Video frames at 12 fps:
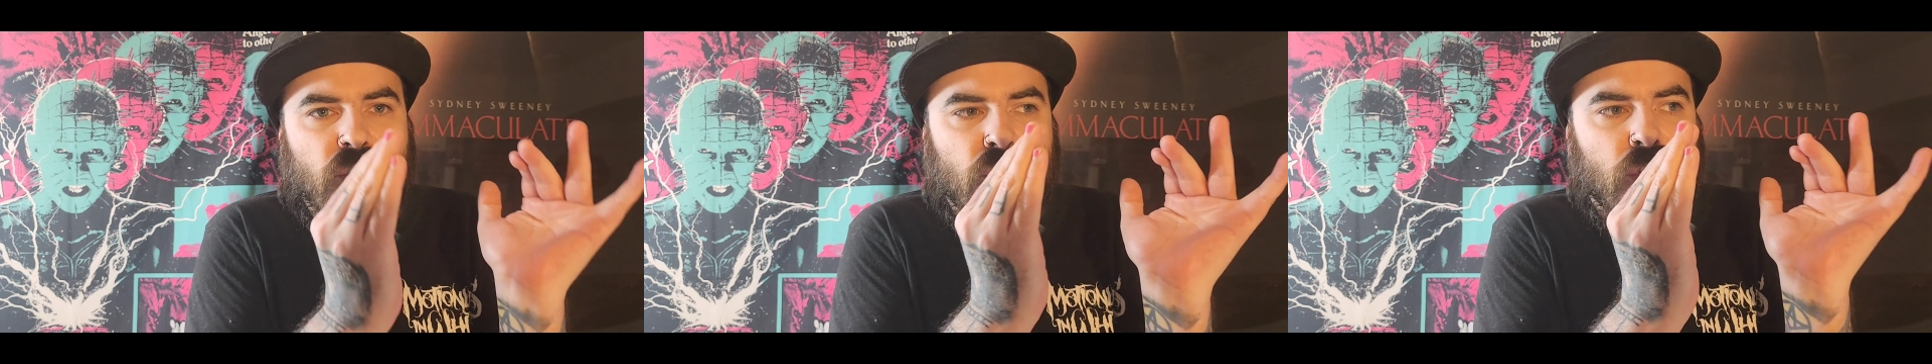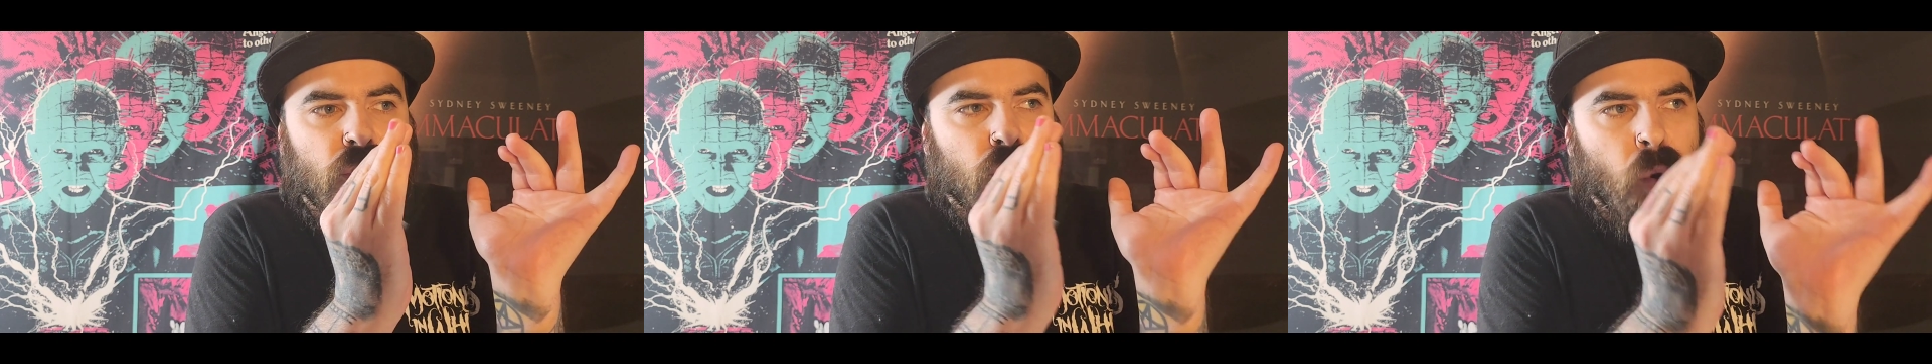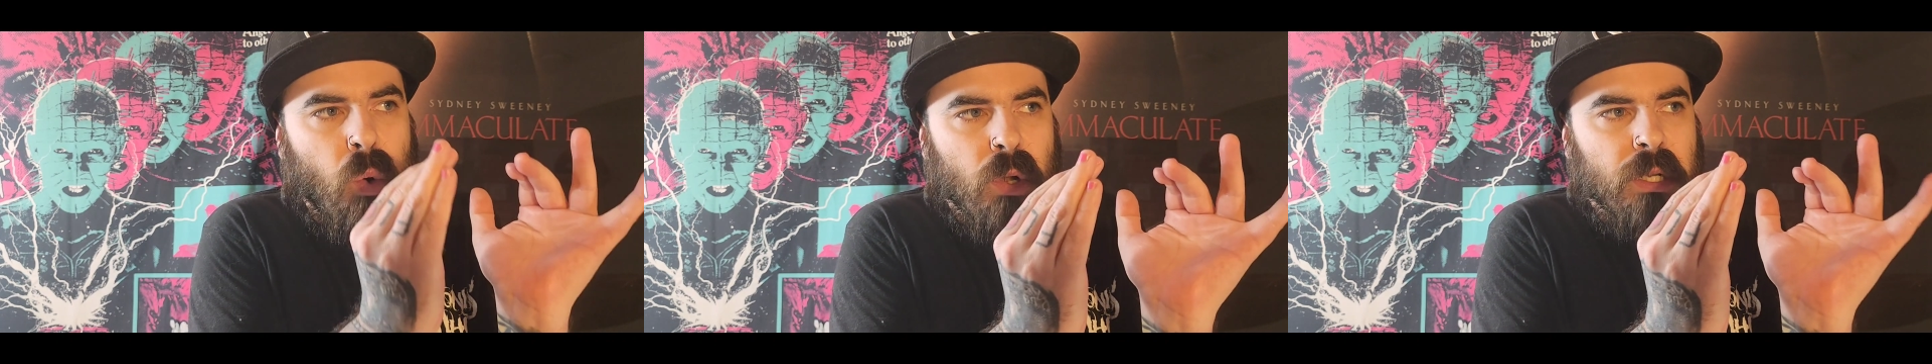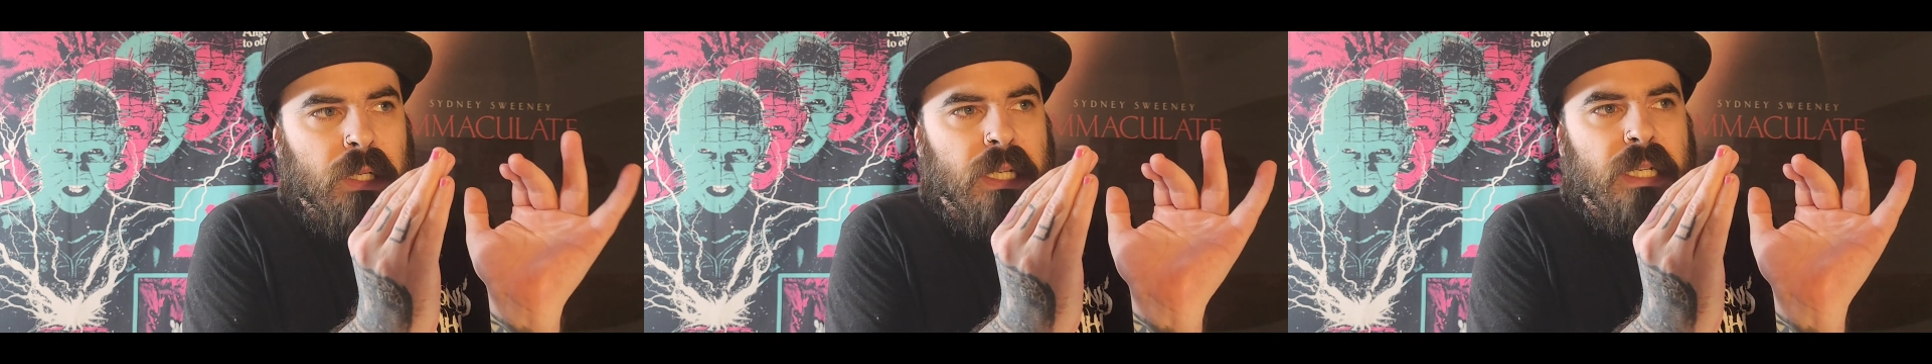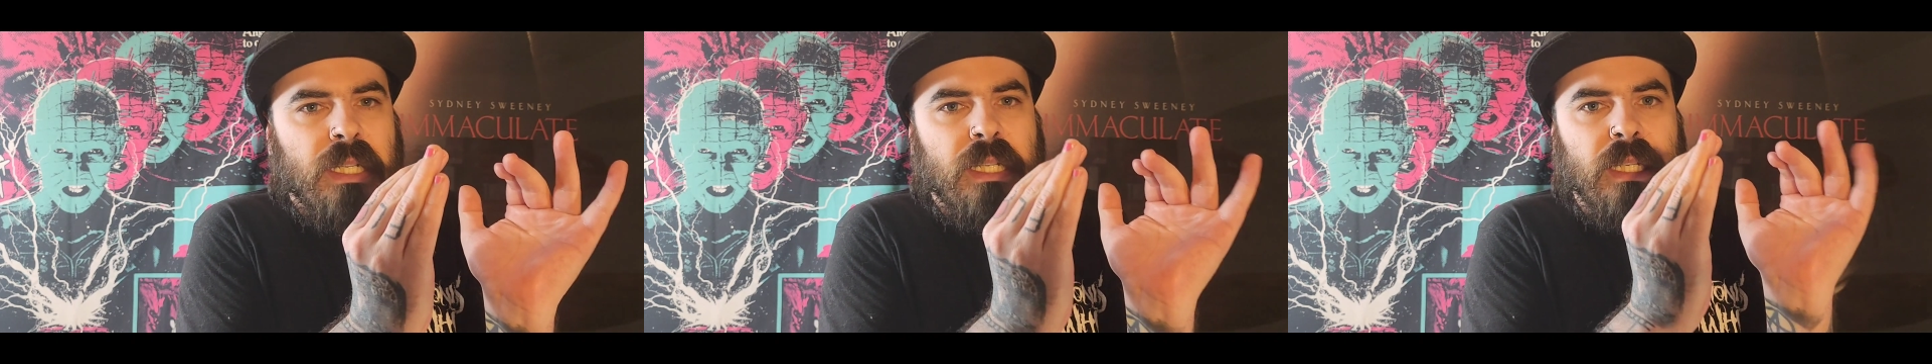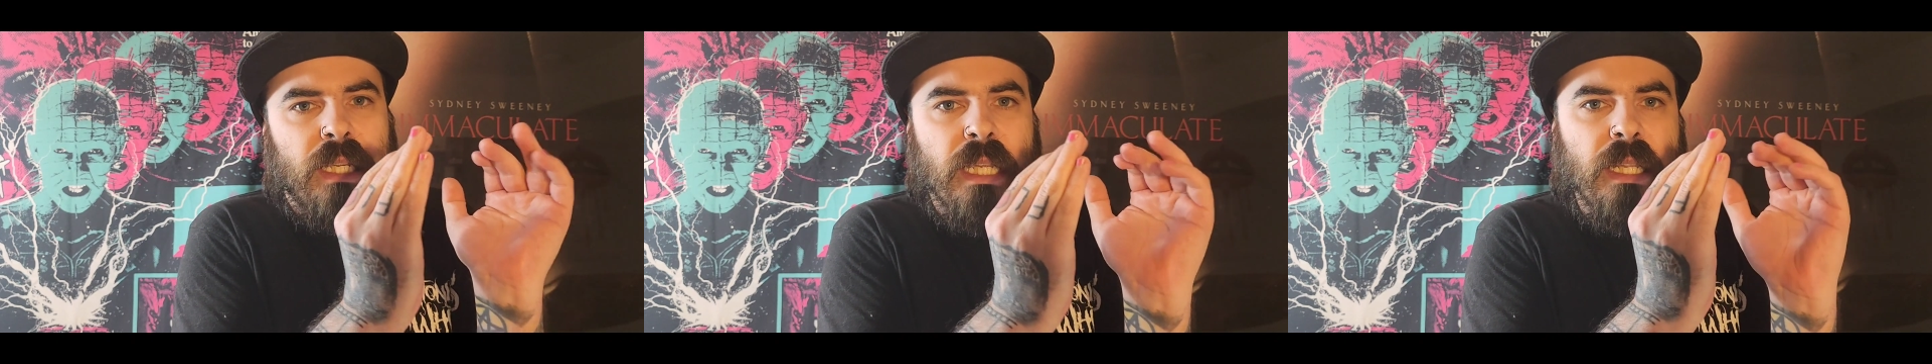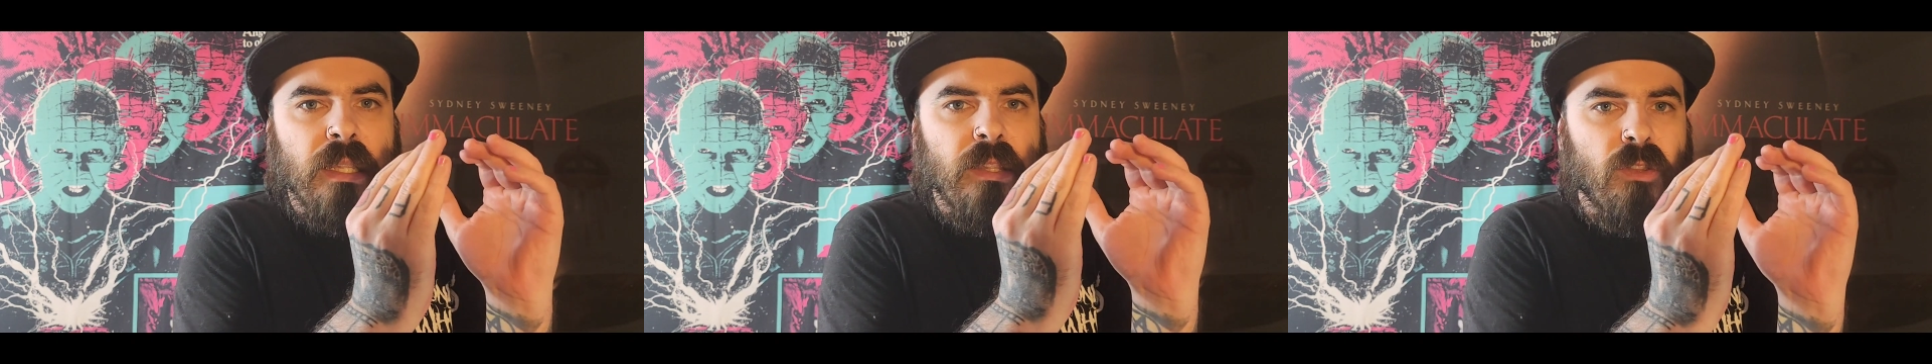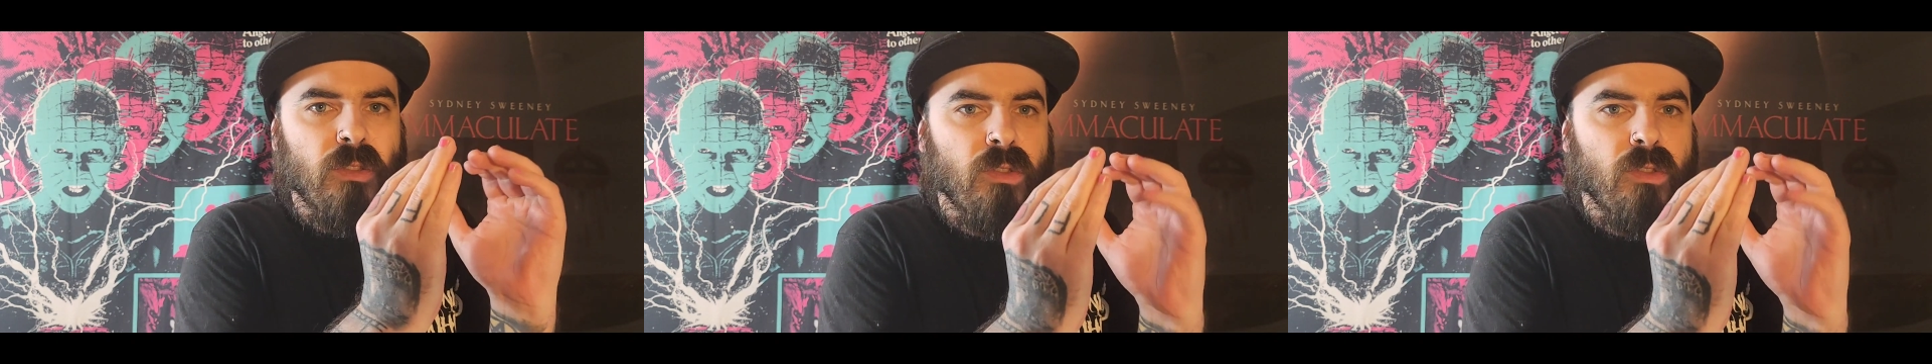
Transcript: shortness in